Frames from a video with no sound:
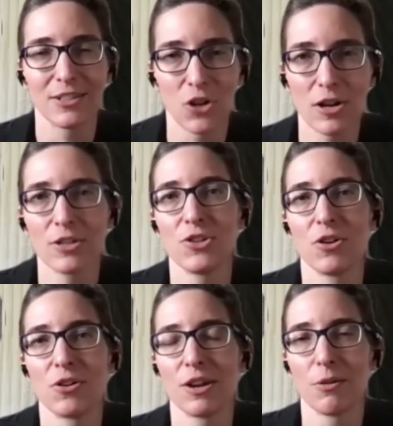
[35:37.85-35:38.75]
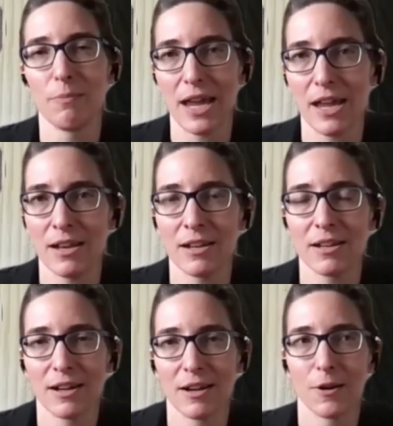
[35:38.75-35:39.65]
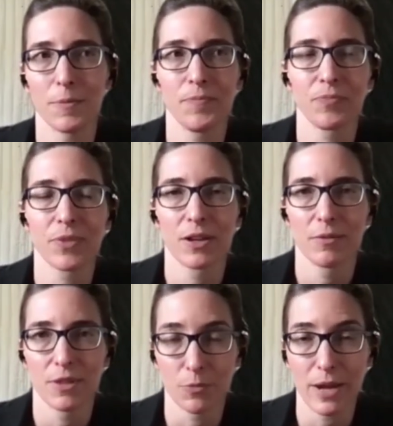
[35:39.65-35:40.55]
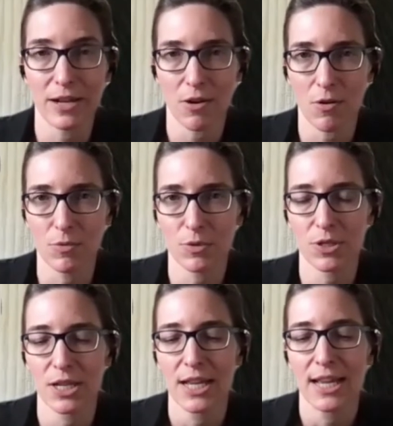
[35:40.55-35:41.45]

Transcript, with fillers: Dogs are their mm-hmm. main mm-hmm. um, their main host.